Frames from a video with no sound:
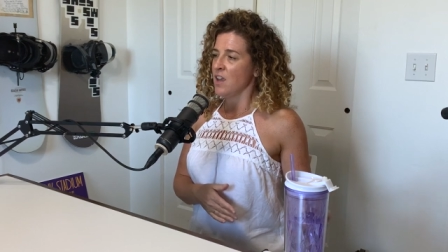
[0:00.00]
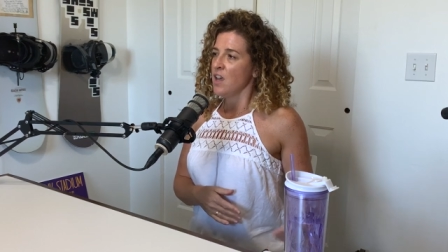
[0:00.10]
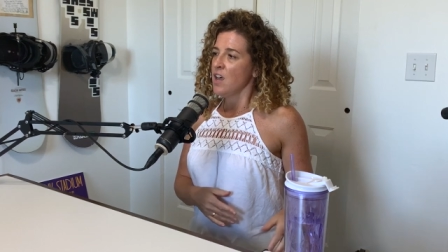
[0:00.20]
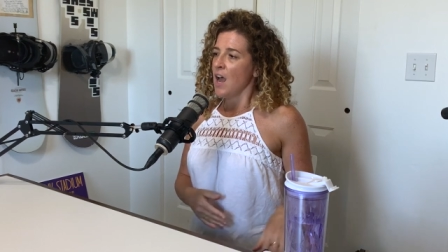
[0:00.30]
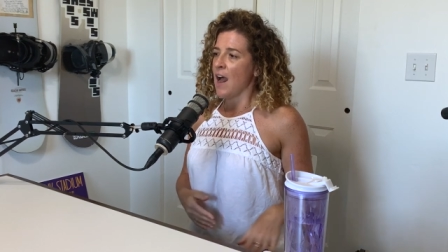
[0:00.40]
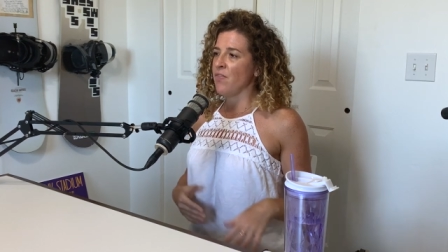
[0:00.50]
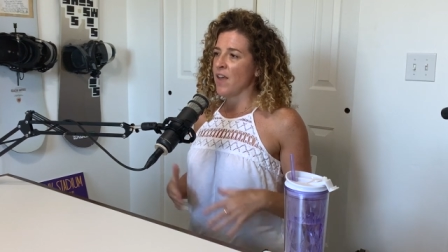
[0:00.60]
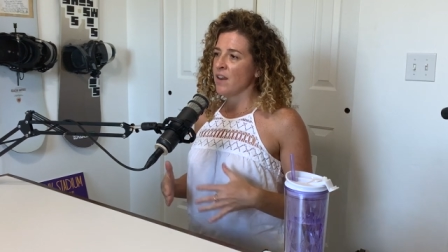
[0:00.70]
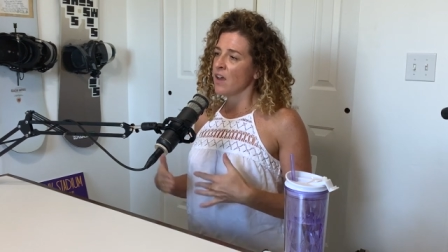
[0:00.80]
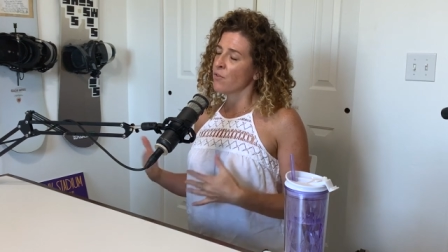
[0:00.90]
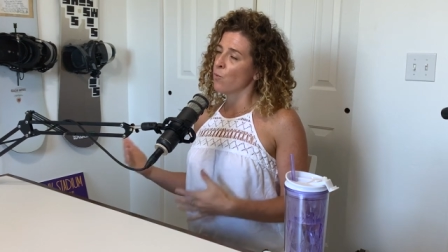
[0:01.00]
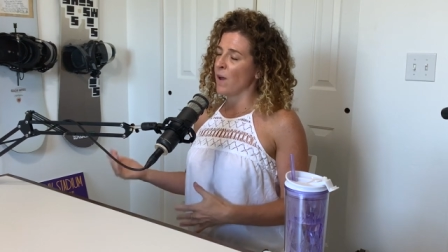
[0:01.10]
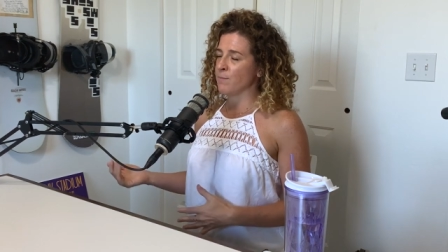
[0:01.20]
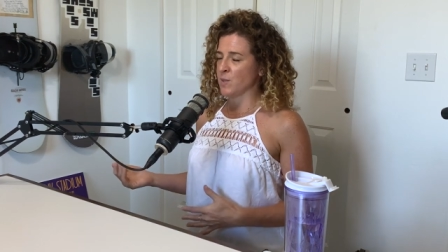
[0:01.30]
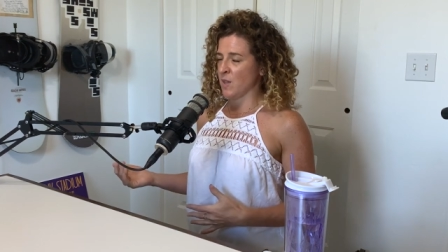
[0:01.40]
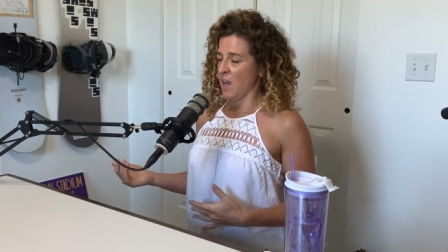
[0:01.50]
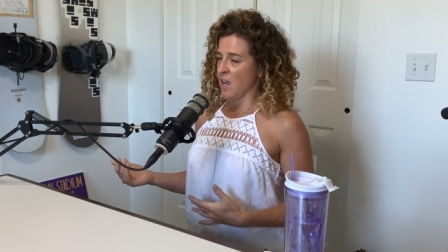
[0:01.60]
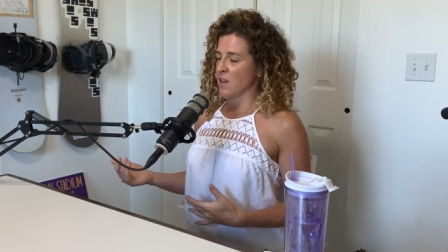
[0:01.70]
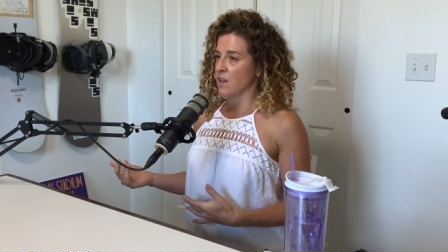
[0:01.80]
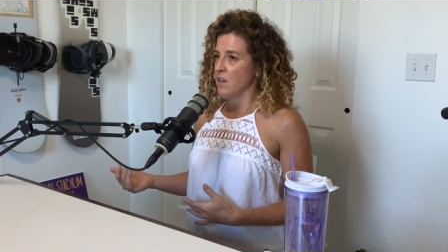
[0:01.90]
Right. And then have a
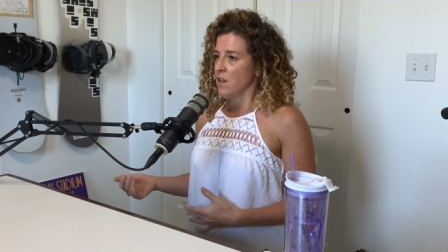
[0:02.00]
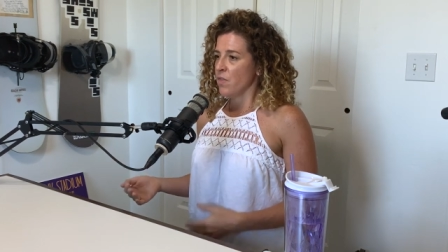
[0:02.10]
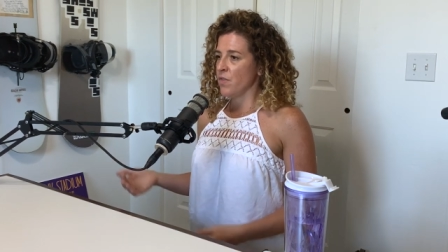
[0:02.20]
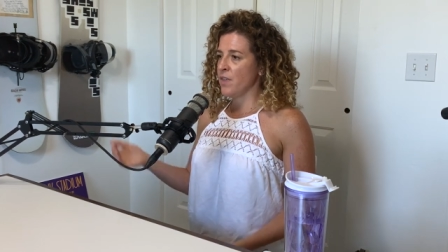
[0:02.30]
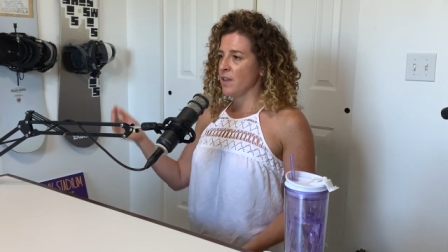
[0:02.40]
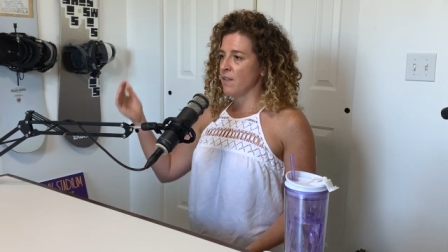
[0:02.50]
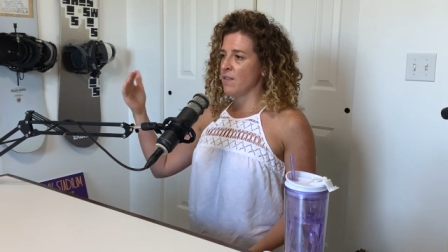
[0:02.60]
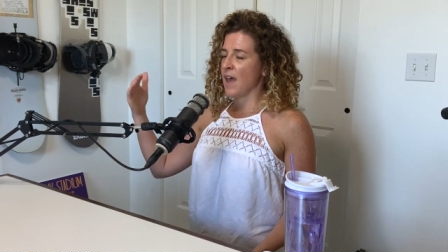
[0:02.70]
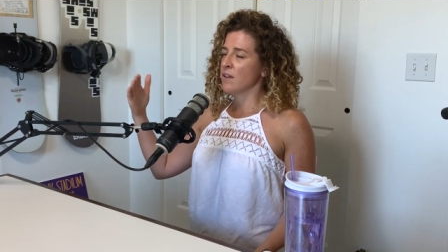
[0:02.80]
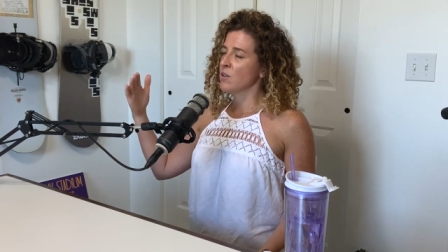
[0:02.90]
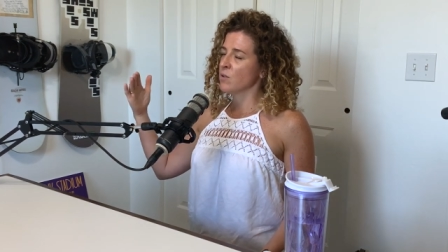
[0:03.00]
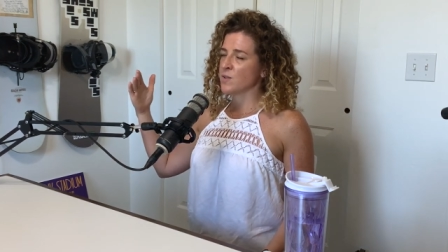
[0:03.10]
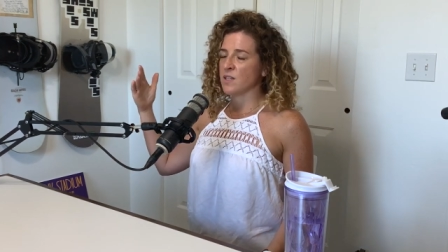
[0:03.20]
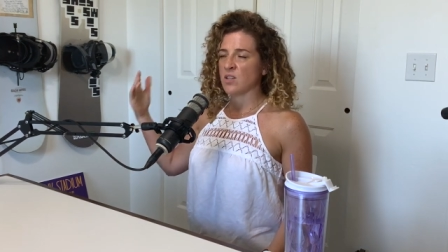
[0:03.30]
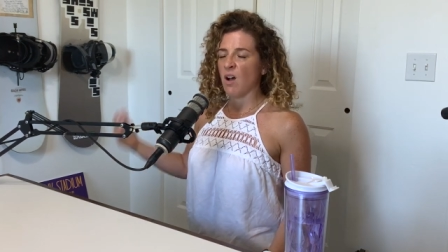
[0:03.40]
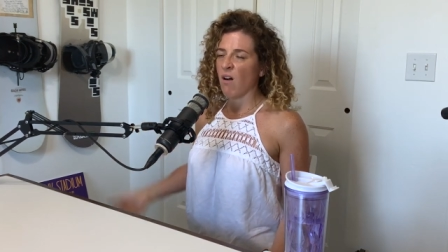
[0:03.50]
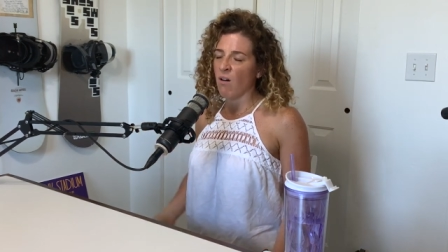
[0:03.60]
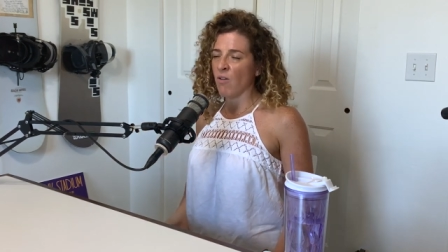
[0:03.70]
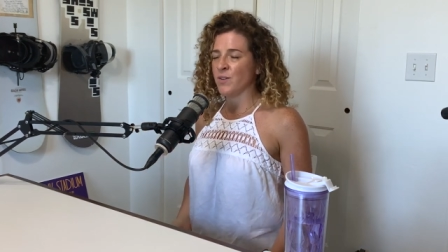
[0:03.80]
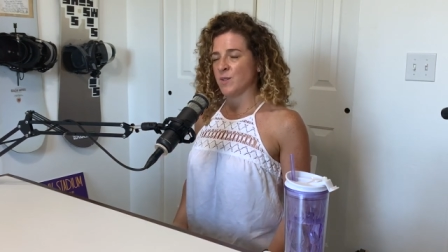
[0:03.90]
website that then goes into
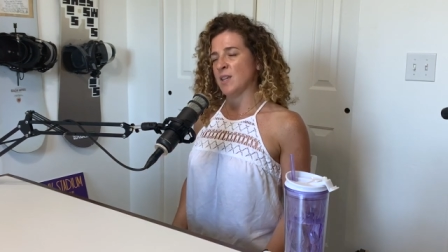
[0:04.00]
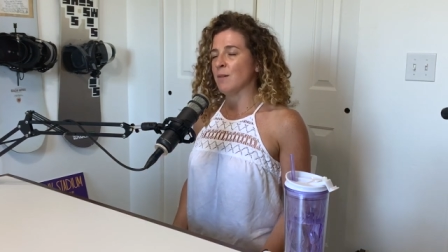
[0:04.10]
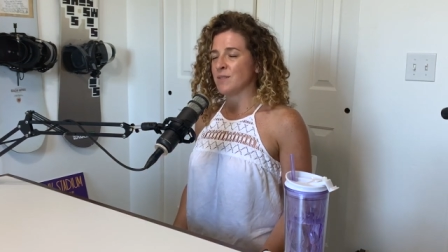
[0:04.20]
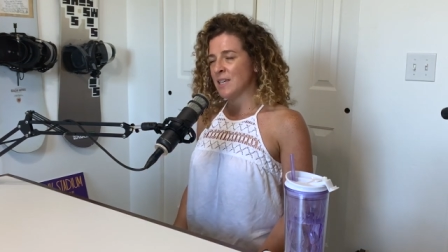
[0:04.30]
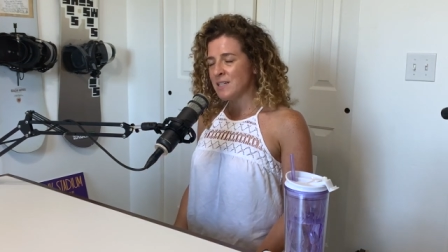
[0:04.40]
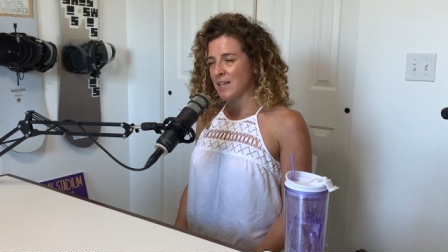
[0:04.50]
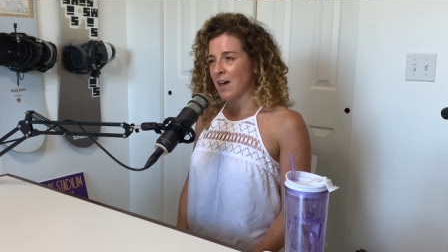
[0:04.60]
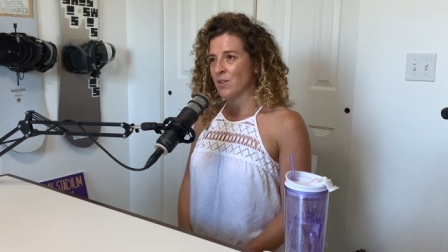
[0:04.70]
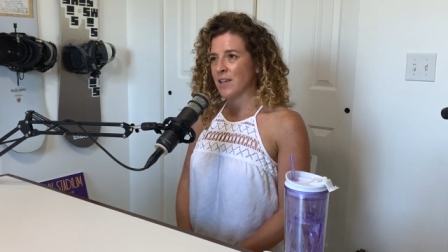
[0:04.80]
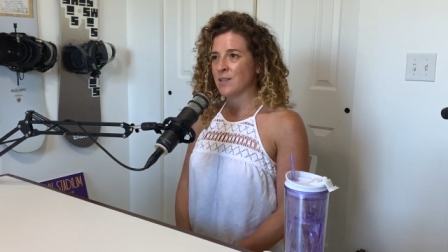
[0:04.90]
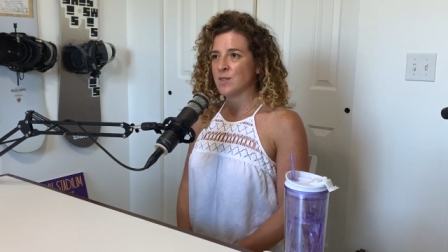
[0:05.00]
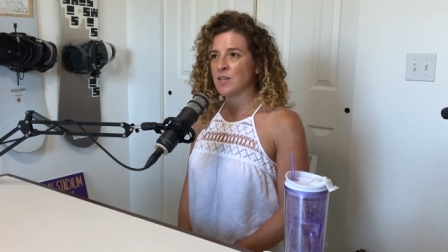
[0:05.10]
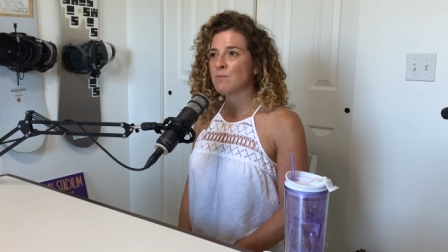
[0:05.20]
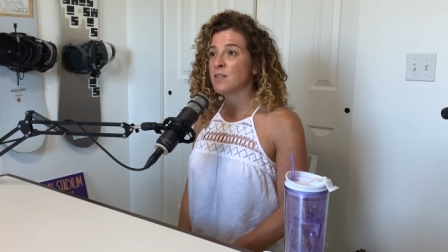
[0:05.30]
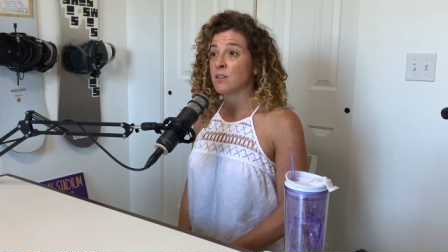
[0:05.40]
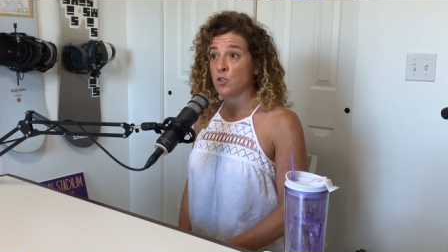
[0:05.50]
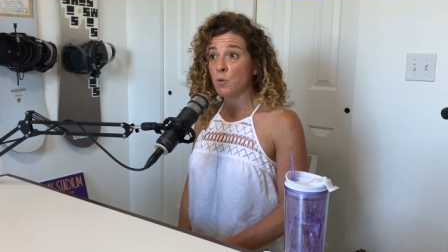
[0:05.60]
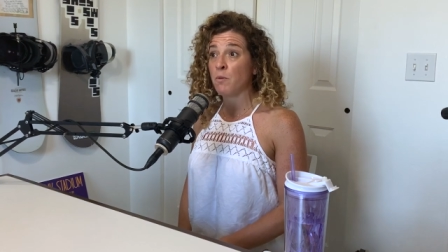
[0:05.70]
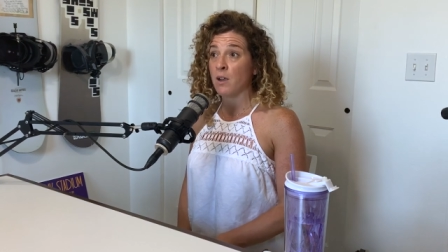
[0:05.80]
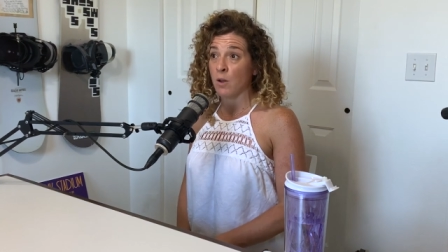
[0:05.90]
all the same detail. Like it seems like
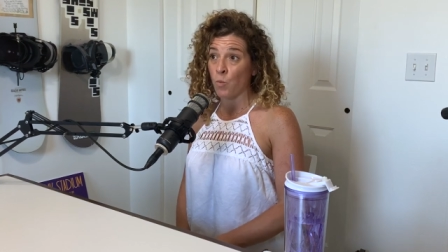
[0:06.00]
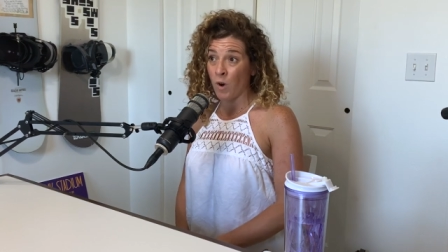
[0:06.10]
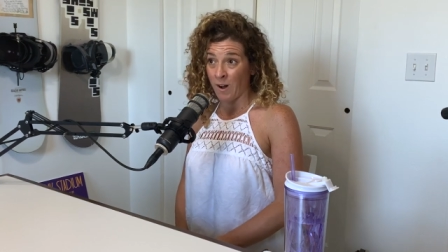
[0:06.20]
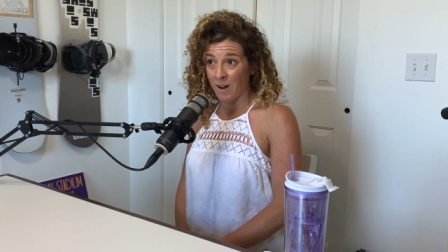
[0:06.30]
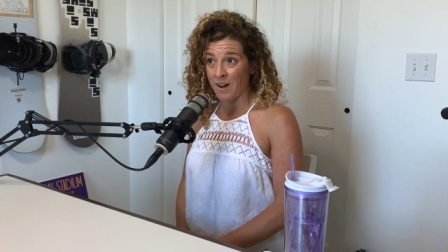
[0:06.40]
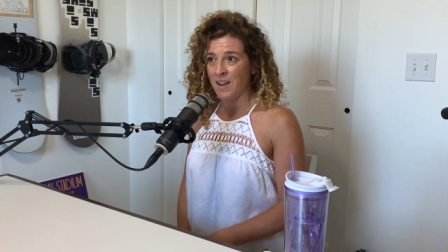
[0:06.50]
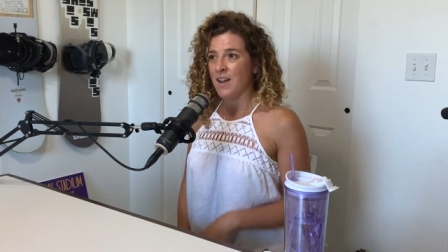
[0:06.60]
duplicate work